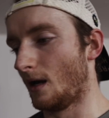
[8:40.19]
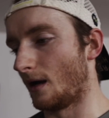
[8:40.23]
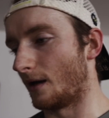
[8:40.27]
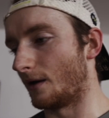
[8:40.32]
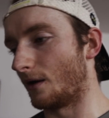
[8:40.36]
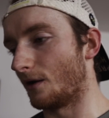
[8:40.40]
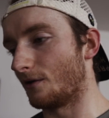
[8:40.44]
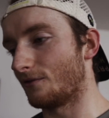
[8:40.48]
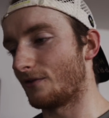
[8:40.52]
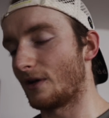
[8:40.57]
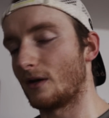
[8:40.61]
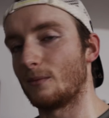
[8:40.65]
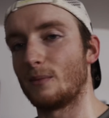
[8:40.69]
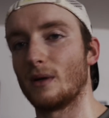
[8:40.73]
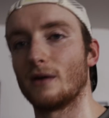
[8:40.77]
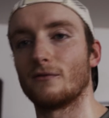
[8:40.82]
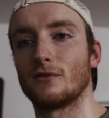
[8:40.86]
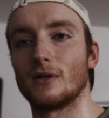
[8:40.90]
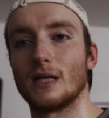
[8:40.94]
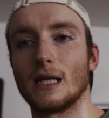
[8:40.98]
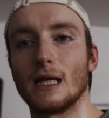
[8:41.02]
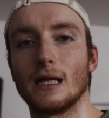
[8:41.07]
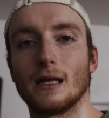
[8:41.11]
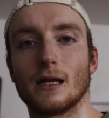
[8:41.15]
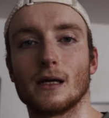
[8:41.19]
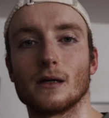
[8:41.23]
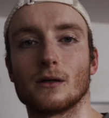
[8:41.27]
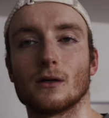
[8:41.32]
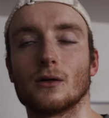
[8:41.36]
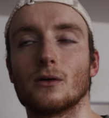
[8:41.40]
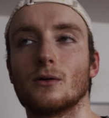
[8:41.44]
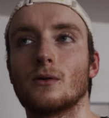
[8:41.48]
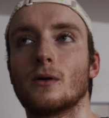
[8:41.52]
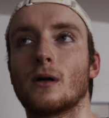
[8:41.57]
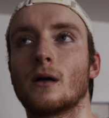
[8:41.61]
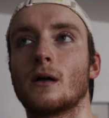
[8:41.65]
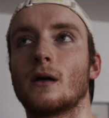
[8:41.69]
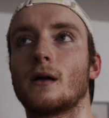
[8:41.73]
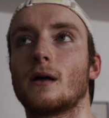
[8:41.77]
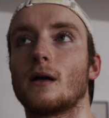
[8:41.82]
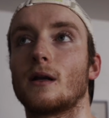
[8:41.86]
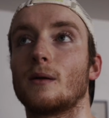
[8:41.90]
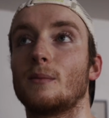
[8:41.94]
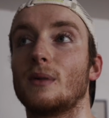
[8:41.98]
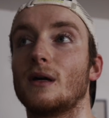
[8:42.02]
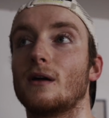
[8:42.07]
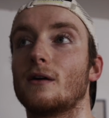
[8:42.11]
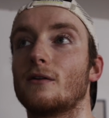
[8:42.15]
I know I've had a bit of a knee niggle,
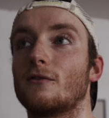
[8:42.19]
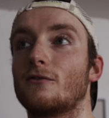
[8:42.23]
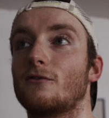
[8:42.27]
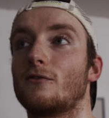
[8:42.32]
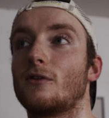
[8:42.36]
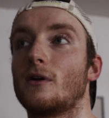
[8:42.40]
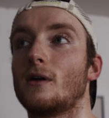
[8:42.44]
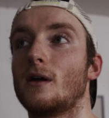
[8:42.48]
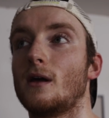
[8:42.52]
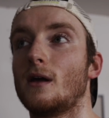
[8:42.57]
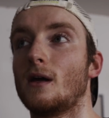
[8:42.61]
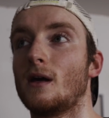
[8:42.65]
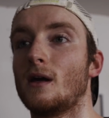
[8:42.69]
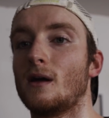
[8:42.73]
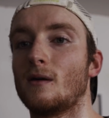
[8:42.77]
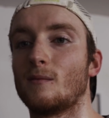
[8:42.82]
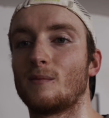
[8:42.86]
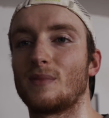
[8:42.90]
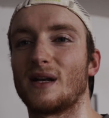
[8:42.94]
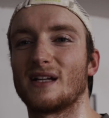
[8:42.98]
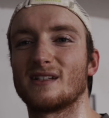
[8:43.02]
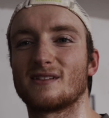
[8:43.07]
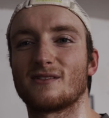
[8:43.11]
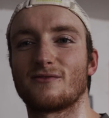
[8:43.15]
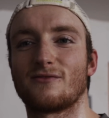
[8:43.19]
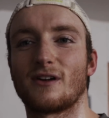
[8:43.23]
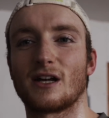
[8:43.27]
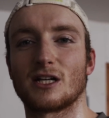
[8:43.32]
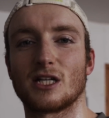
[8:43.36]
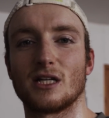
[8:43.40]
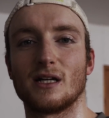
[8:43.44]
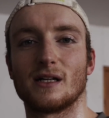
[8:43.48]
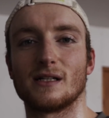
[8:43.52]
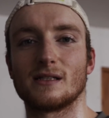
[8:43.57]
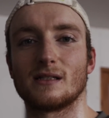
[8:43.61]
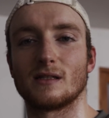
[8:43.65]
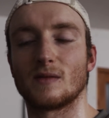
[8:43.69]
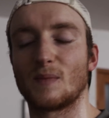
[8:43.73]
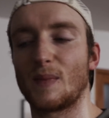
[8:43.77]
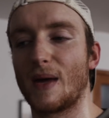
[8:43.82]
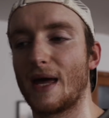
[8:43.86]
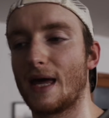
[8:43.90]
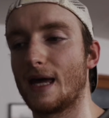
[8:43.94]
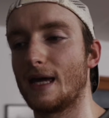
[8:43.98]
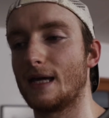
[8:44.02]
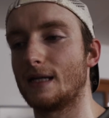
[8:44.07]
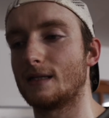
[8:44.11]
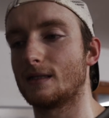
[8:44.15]
a bit of plantar fasciitis
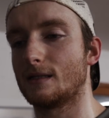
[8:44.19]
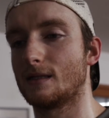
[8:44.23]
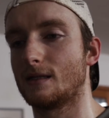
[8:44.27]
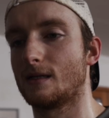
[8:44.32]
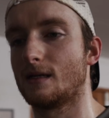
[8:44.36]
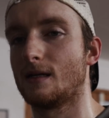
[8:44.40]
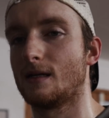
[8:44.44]
pain,